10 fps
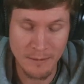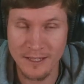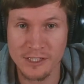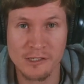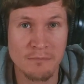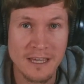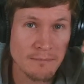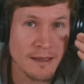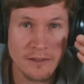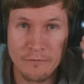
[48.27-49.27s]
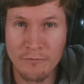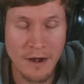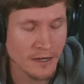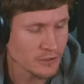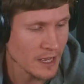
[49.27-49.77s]
Maybe that's just me and my little
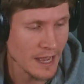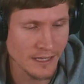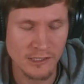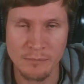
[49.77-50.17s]
fragile eyes,